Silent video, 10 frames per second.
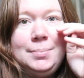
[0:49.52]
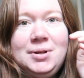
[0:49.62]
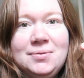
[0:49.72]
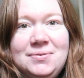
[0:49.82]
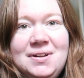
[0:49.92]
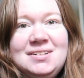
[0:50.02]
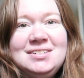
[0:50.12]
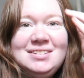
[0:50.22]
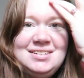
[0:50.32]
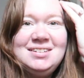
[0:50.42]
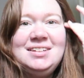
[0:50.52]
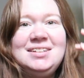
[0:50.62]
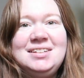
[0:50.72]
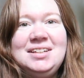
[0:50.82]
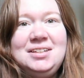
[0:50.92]
You don't fall.
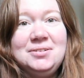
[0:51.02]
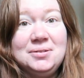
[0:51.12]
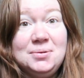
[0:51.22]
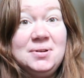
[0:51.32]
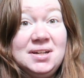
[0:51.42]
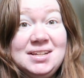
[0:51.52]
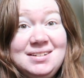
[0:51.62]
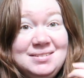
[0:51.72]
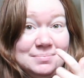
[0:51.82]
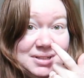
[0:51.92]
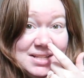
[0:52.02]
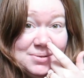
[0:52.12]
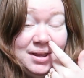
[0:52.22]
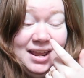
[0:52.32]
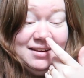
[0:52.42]
You're a little crooked, but that's
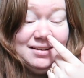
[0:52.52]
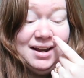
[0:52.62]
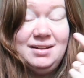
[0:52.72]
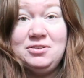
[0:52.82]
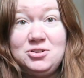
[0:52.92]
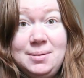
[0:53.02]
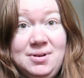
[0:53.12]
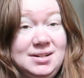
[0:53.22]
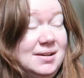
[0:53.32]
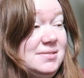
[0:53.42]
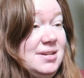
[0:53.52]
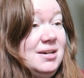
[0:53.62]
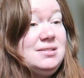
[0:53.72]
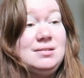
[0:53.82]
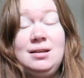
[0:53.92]
okay. I left the tripod
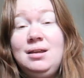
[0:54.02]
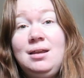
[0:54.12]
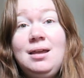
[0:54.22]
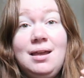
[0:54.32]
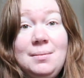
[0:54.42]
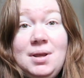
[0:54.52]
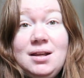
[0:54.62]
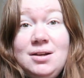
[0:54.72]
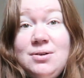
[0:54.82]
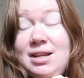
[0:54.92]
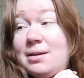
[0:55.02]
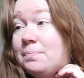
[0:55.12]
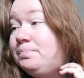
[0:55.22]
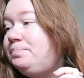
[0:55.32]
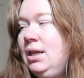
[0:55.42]
downstairs and I'm not gonna go get
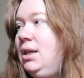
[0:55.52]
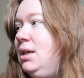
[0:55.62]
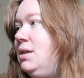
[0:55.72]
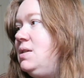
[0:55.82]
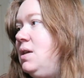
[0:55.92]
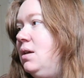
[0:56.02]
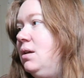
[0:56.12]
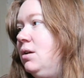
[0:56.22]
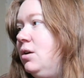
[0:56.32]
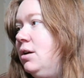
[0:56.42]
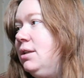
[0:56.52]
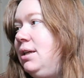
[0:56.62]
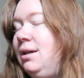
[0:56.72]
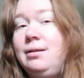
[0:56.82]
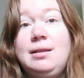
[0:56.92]
it. It is
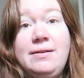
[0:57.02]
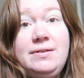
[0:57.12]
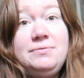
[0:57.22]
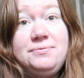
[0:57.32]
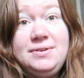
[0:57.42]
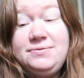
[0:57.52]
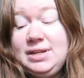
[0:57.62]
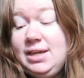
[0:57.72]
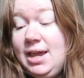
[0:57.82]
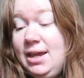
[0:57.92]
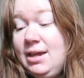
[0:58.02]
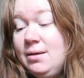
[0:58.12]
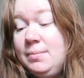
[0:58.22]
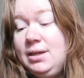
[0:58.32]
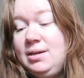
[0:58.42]
currently 11.50
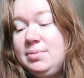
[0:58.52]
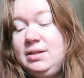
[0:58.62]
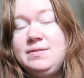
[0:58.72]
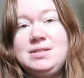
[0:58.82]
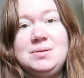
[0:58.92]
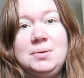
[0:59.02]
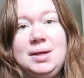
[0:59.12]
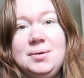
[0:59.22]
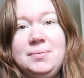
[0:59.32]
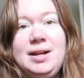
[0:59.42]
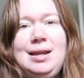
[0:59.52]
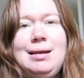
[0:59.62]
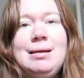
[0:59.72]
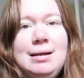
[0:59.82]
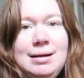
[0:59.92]
a.m. I can't believe it's so late
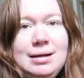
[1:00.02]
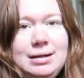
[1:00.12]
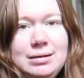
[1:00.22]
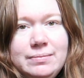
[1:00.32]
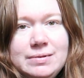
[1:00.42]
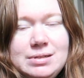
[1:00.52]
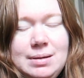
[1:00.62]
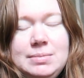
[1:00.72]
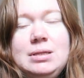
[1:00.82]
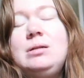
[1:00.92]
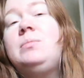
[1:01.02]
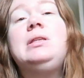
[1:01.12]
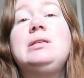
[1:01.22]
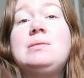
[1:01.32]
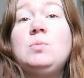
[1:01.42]
already. I overslept a little
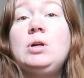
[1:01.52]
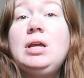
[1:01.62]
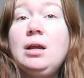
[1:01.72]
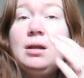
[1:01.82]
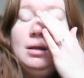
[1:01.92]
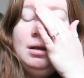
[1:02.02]
bit this morning.